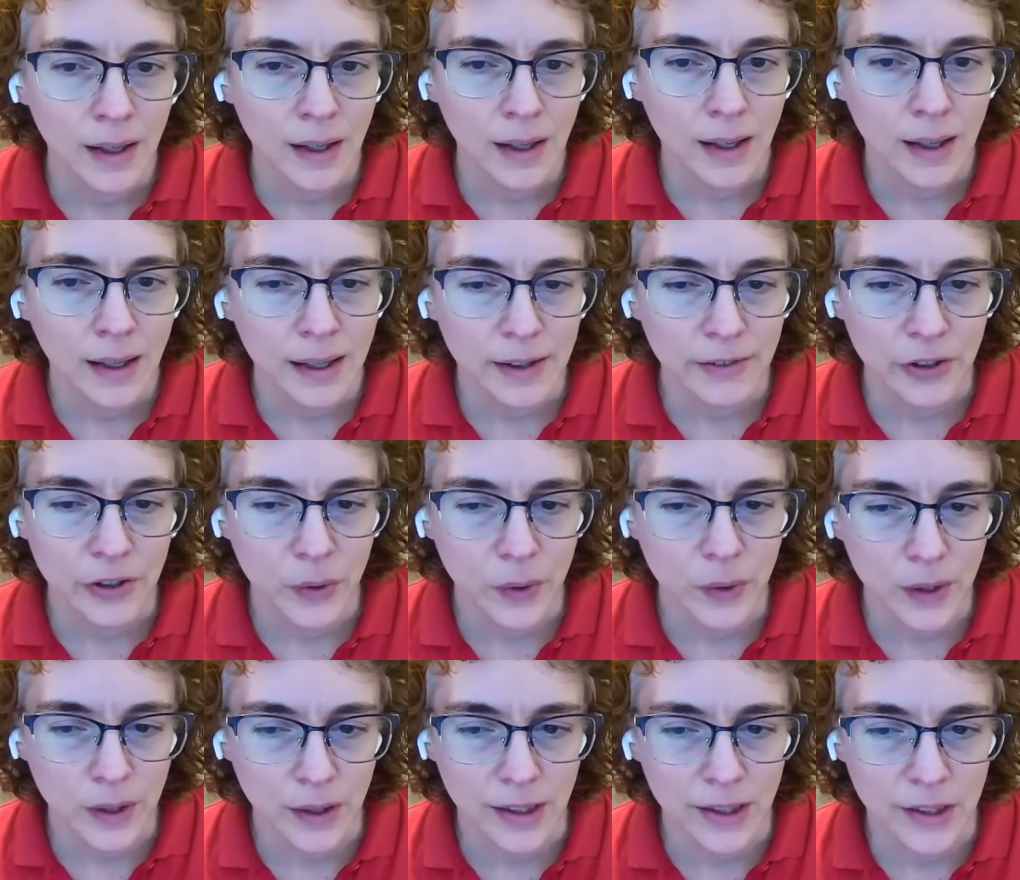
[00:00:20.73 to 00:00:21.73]
If you
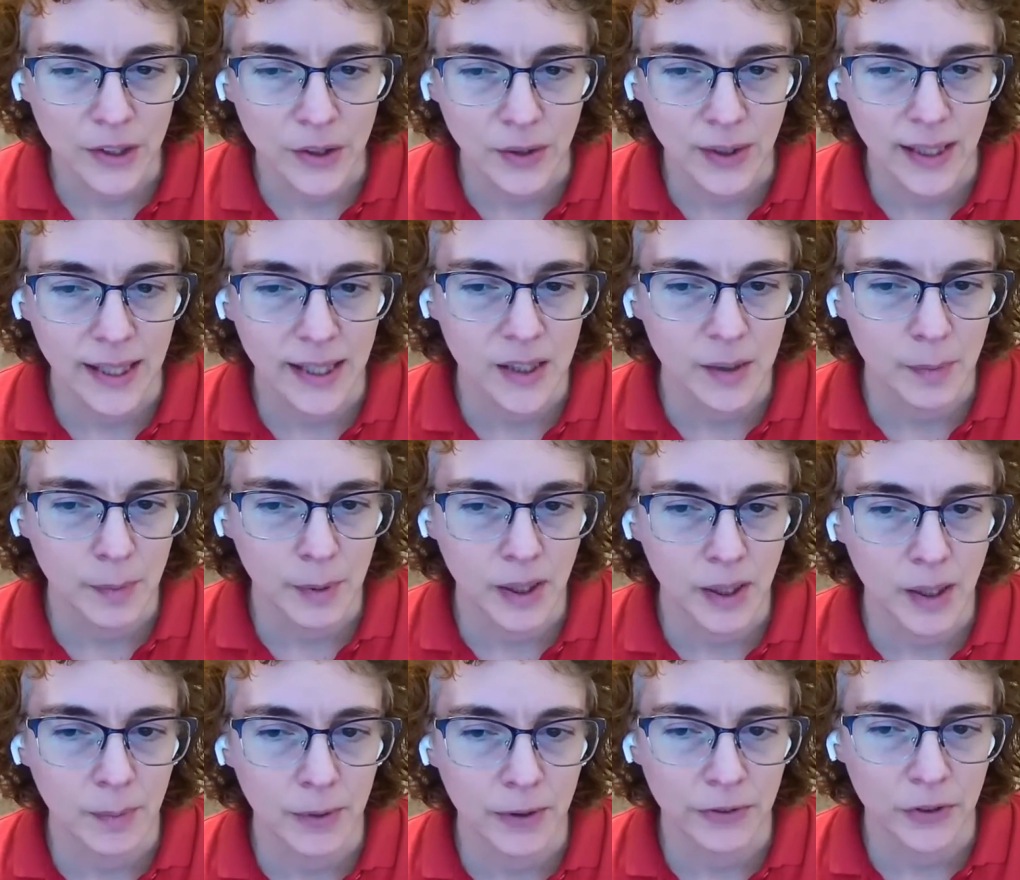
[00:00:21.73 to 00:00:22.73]
would also like to pick
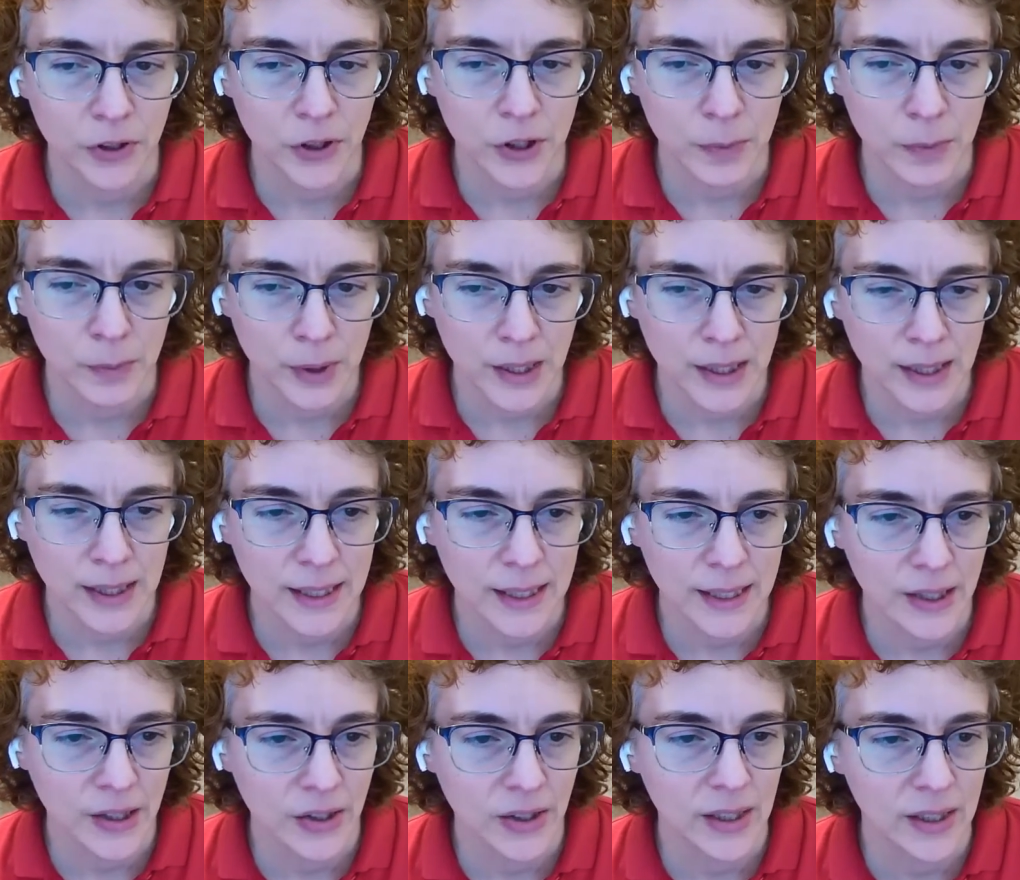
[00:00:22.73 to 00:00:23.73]
up the first book in the
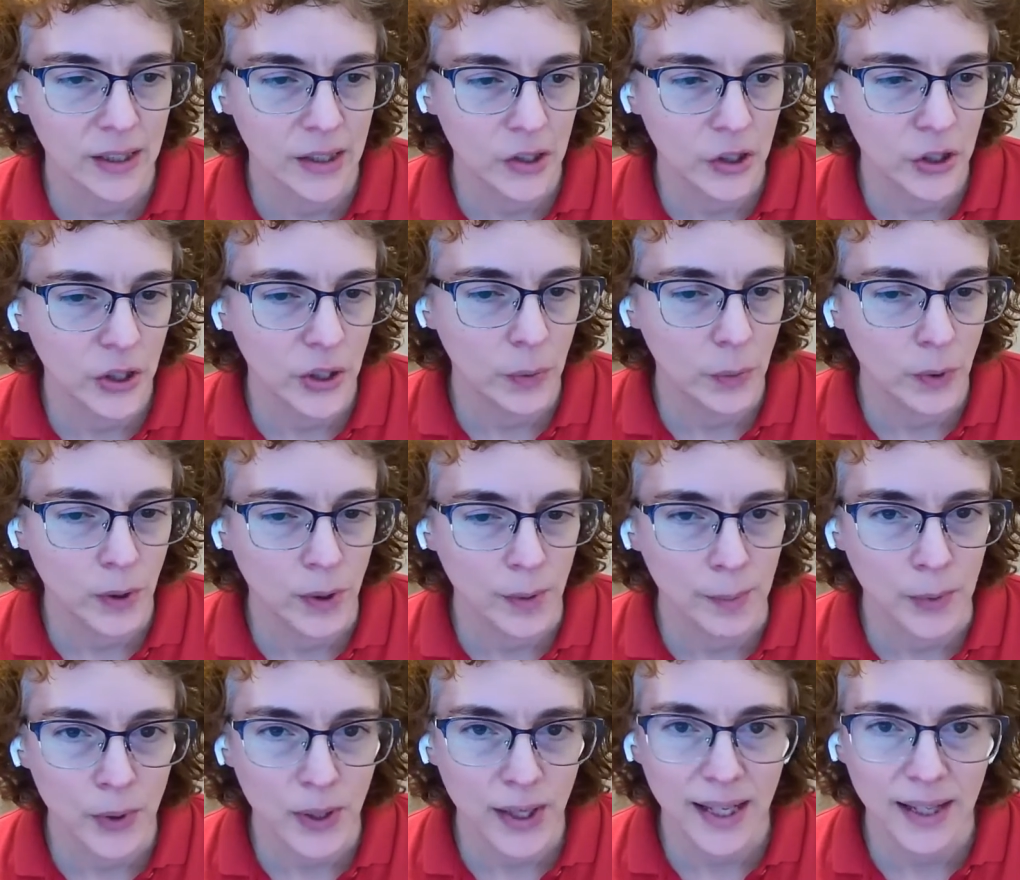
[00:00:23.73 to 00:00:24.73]
series, She Wore
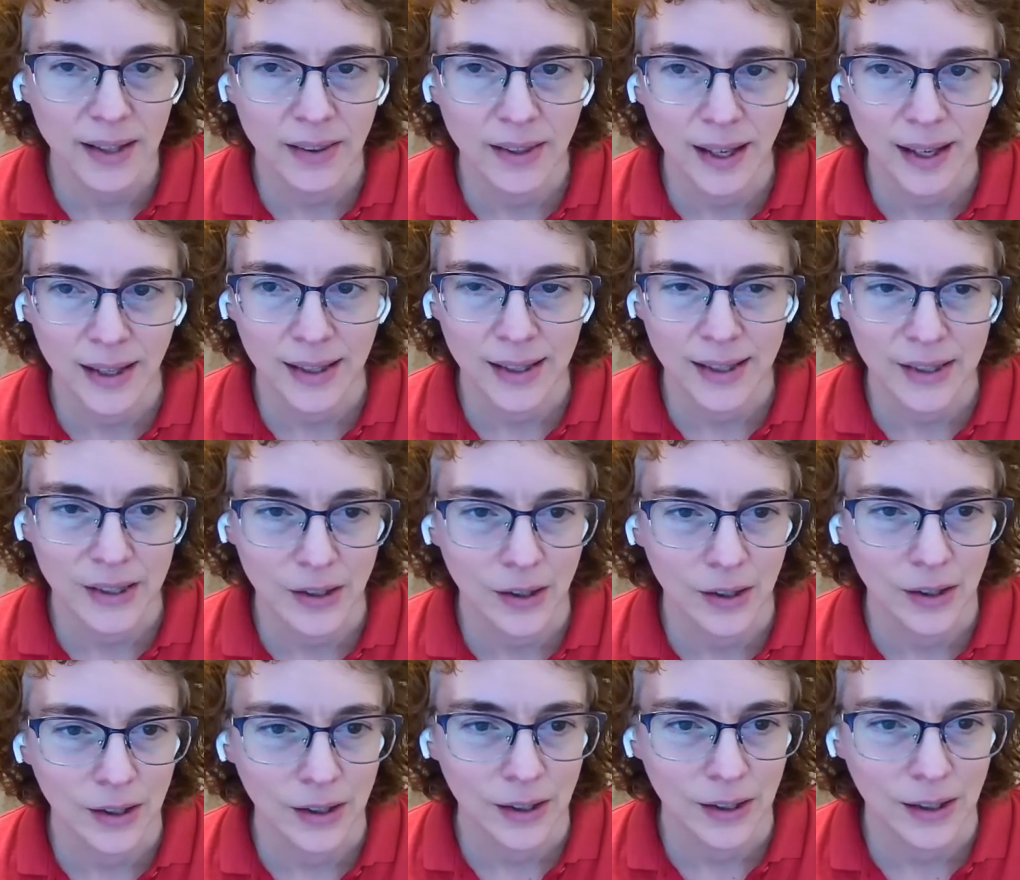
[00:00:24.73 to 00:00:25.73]
Mourning, that is
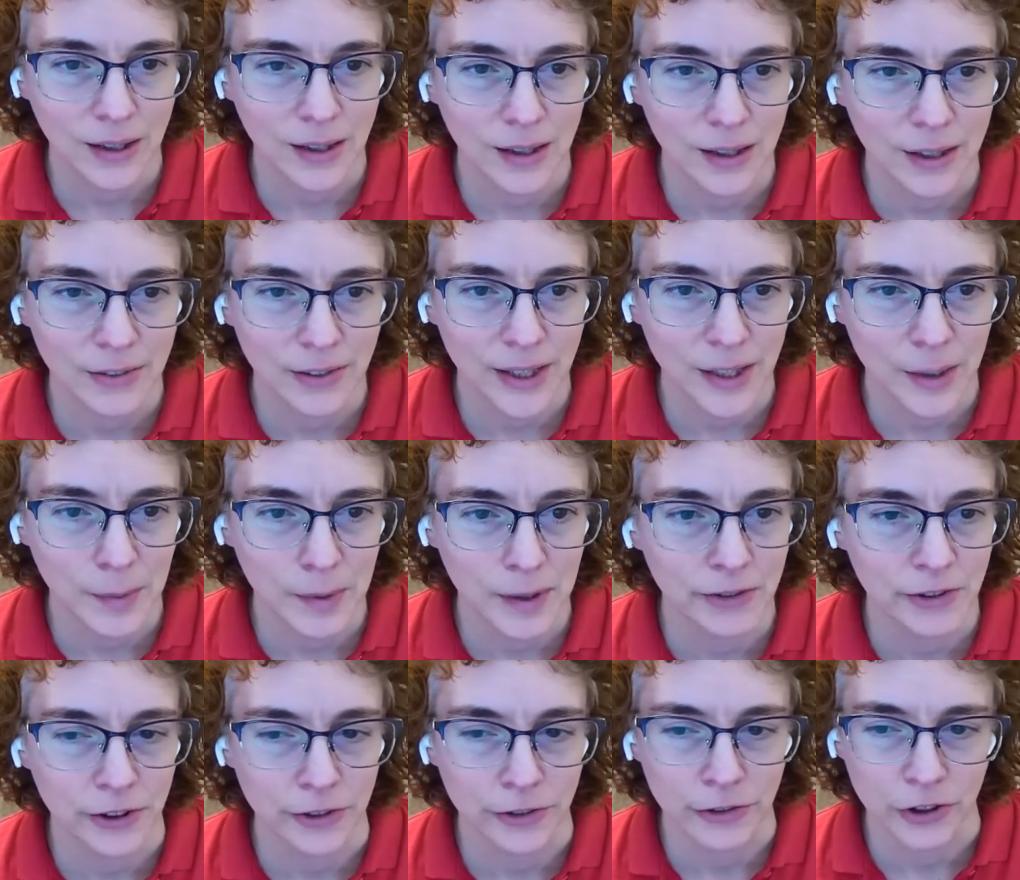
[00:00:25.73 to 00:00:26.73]
available
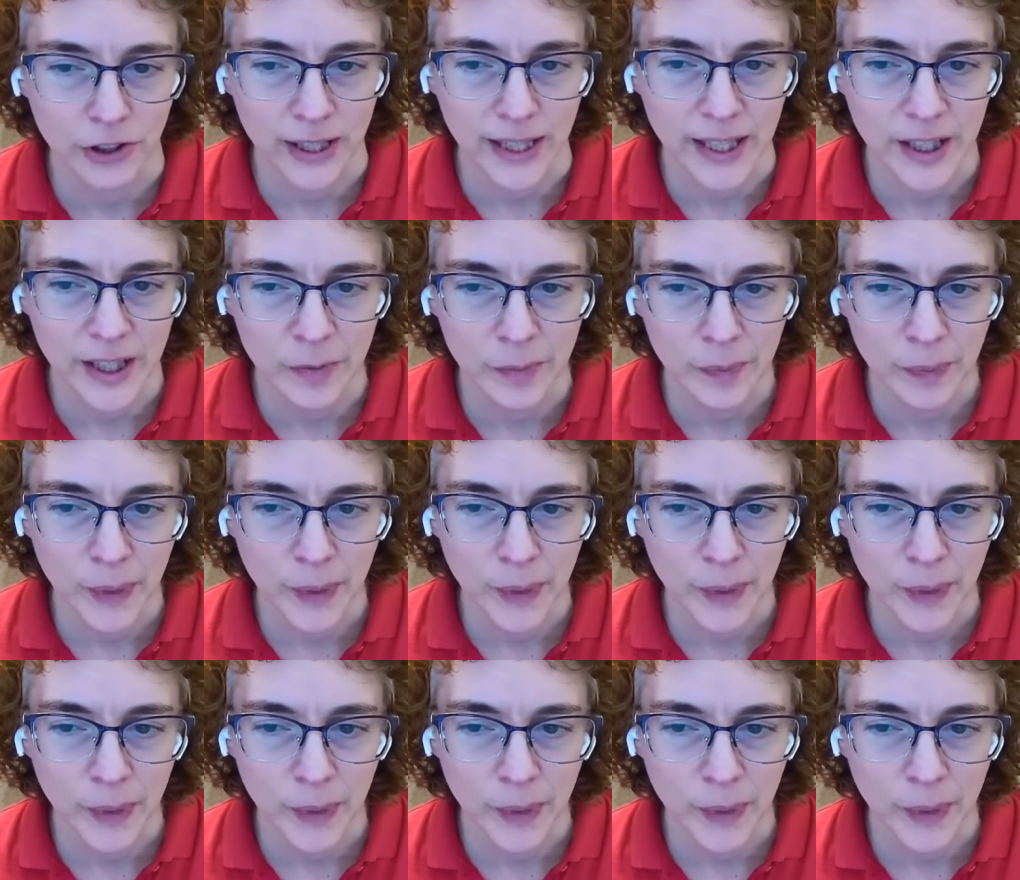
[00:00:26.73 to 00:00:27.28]
for free.